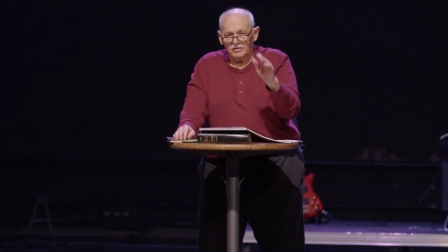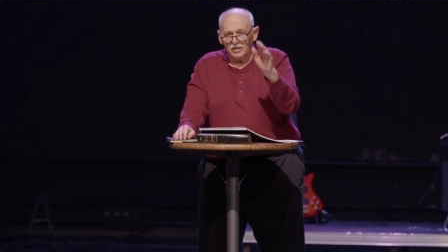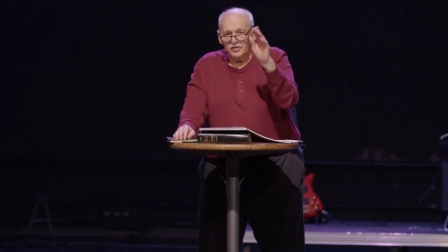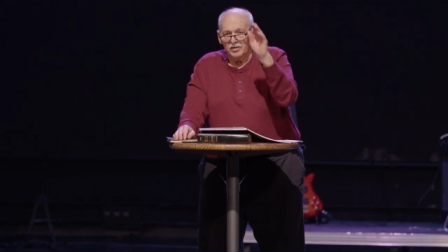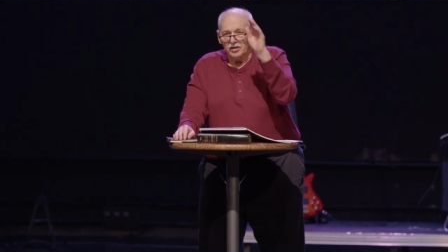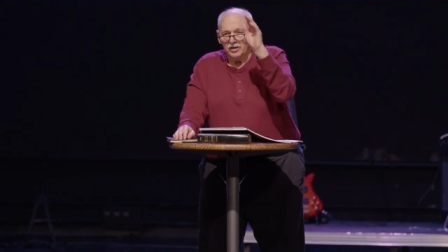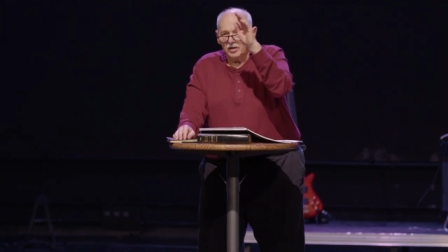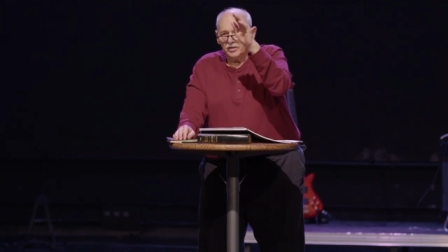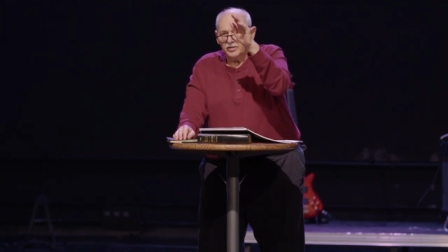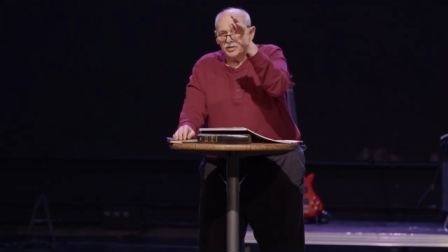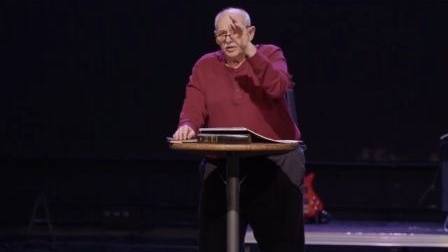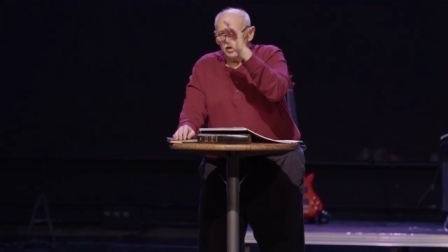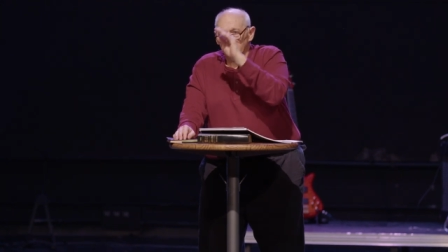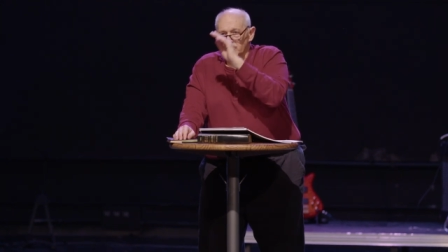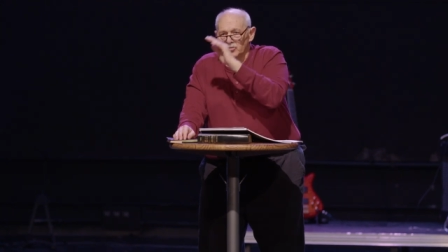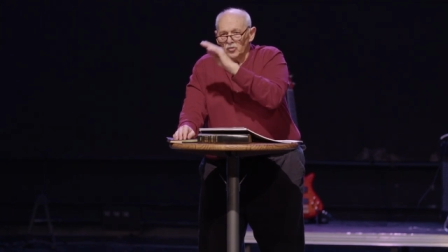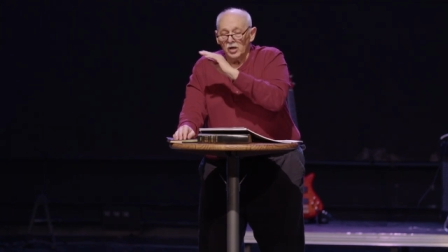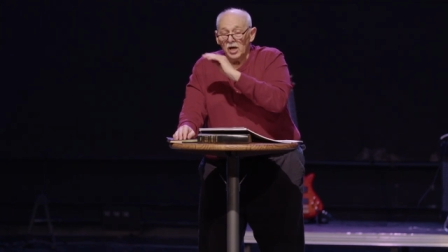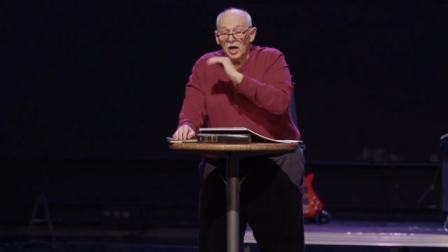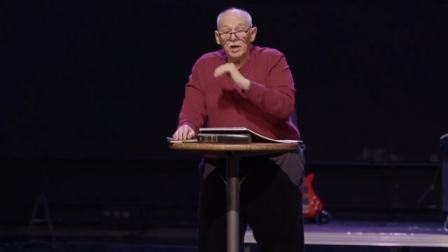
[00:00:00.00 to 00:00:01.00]
And the
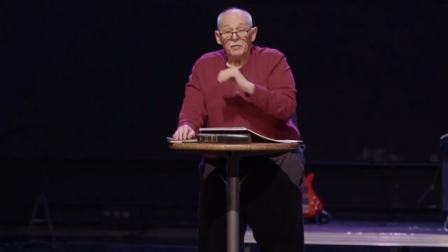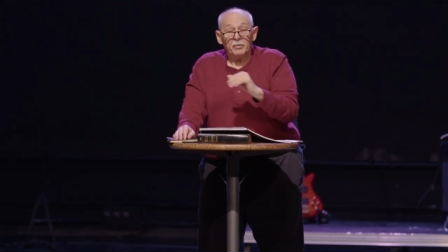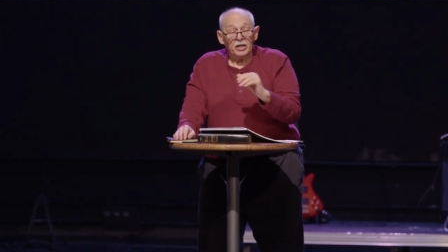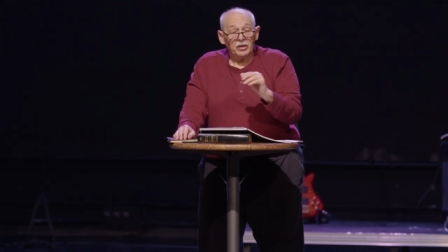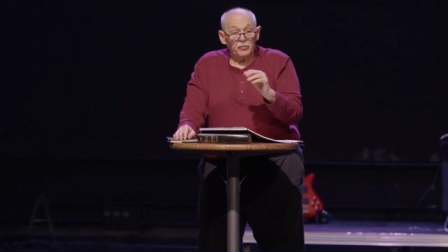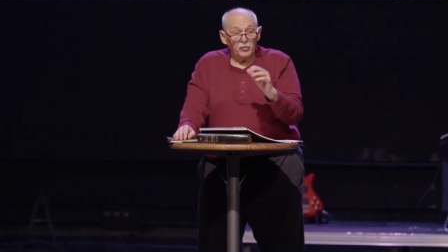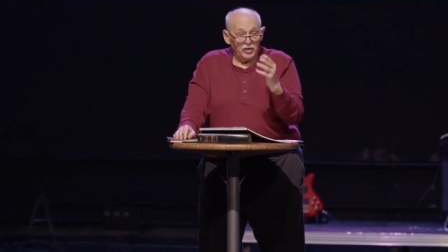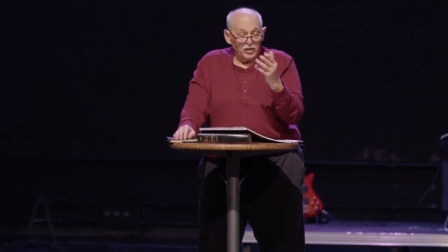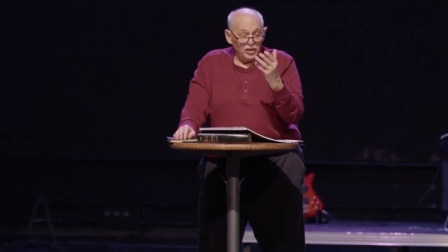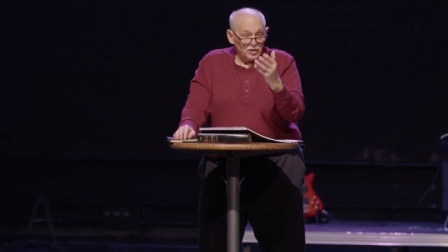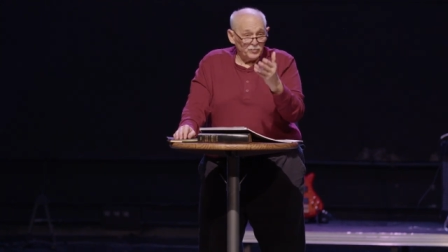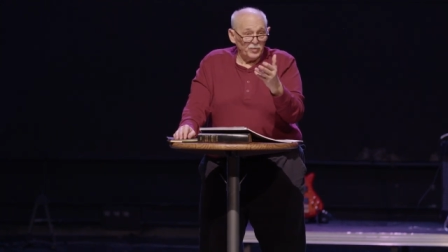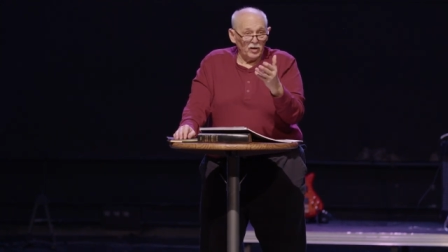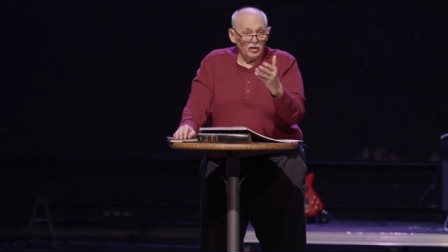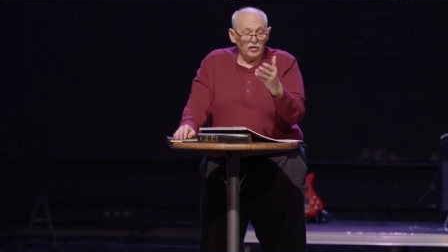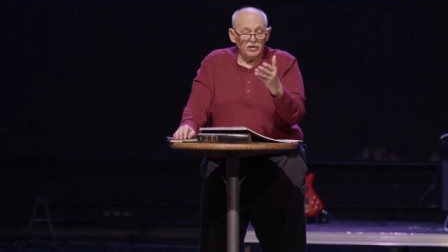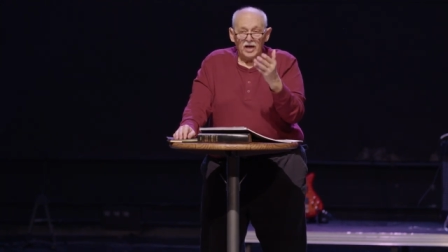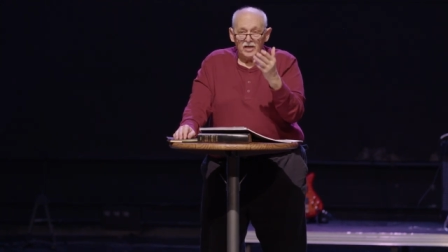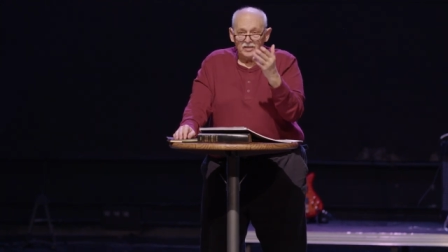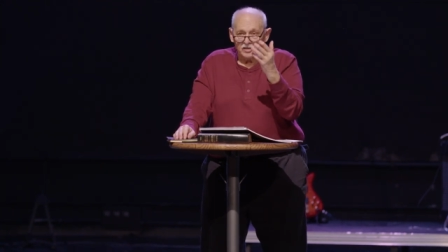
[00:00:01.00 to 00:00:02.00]
intellect will, by the way, the
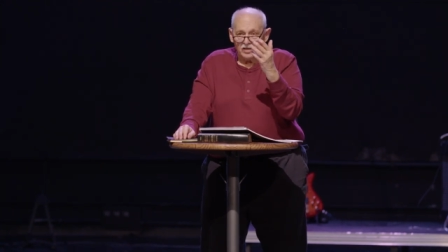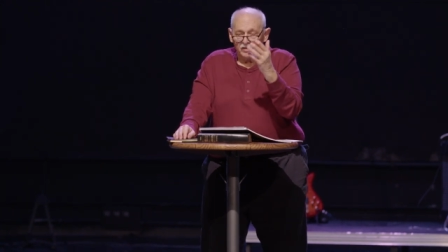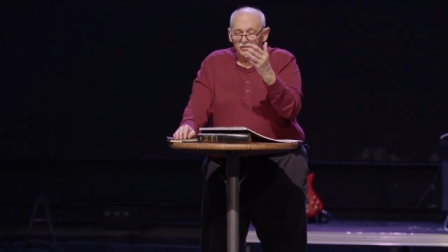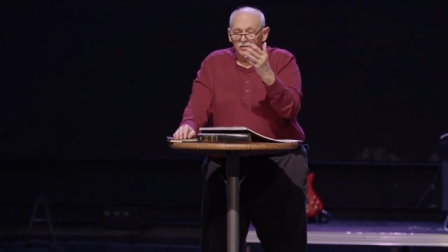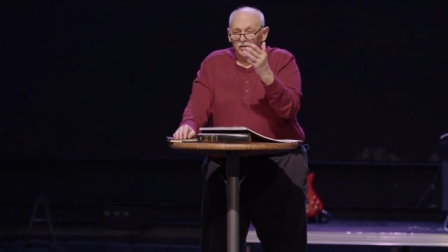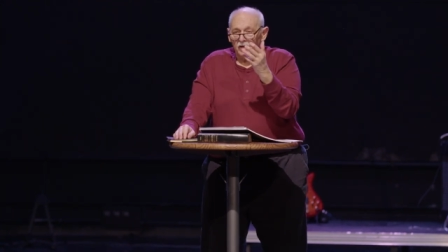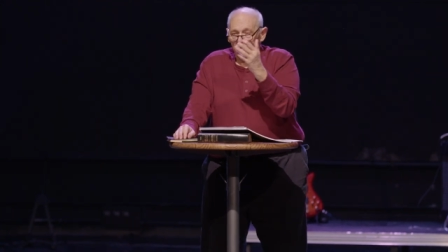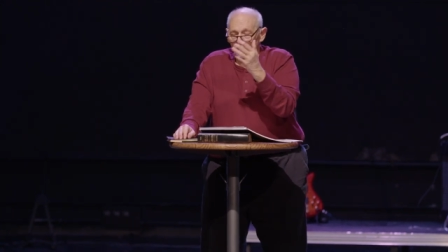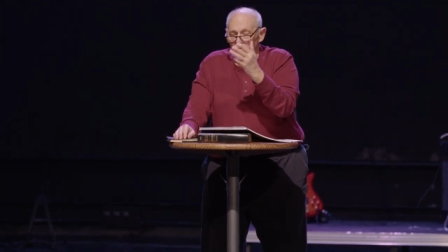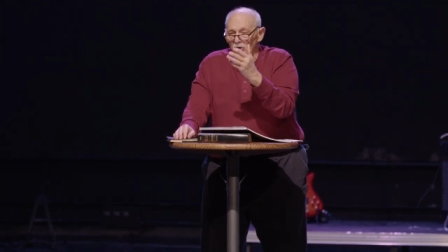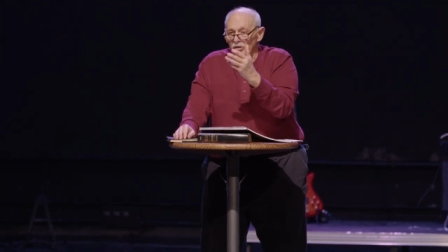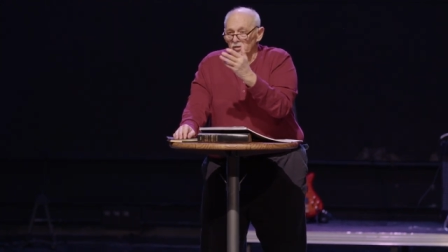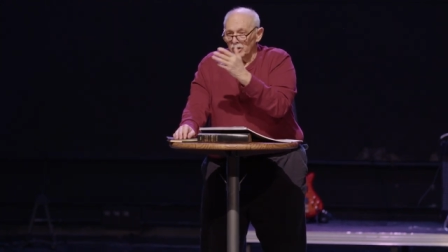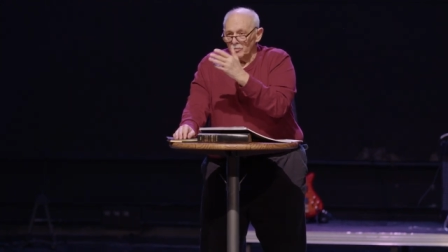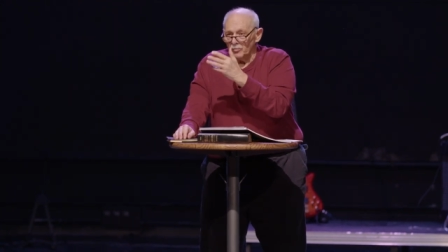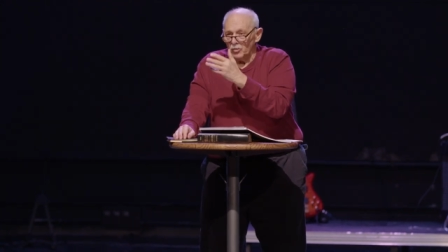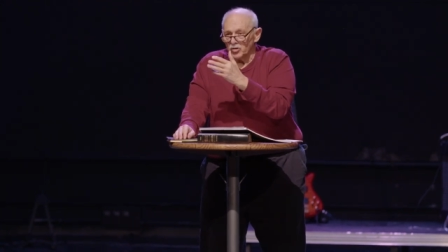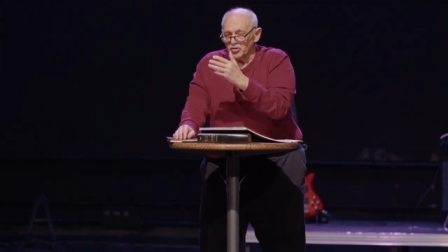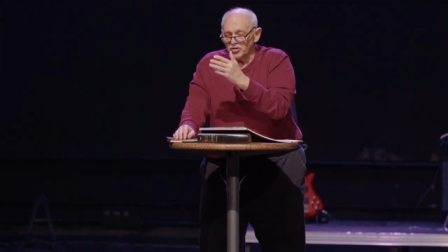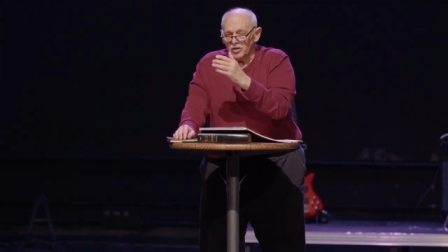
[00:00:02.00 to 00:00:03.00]
spirit has intellect, will, and
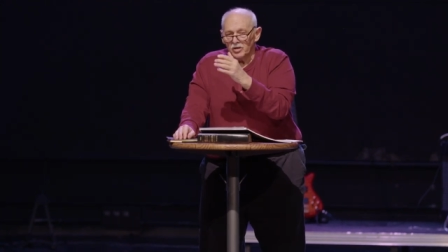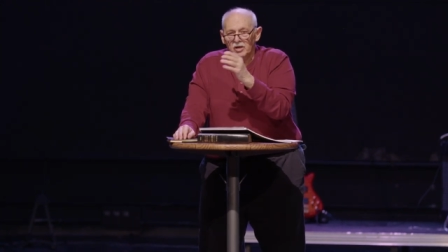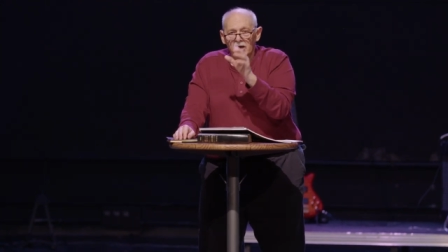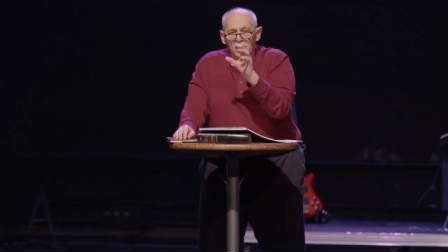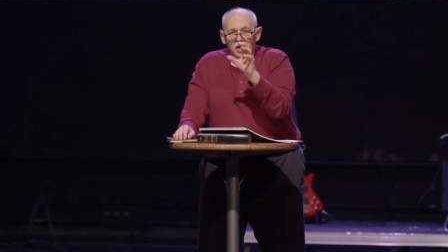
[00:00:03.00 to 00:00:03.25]
emotion,